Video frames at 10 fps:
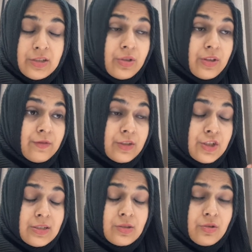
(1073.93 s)
So if
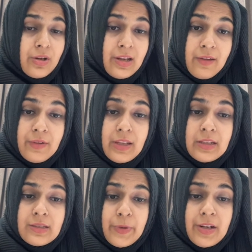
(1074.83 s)
she does not have
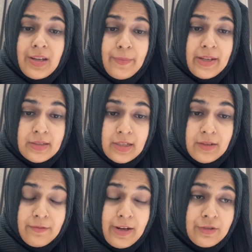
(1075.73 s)
spare capacity
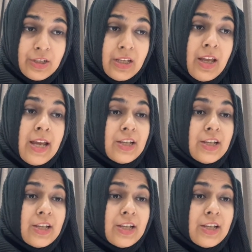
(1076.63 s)
in factory,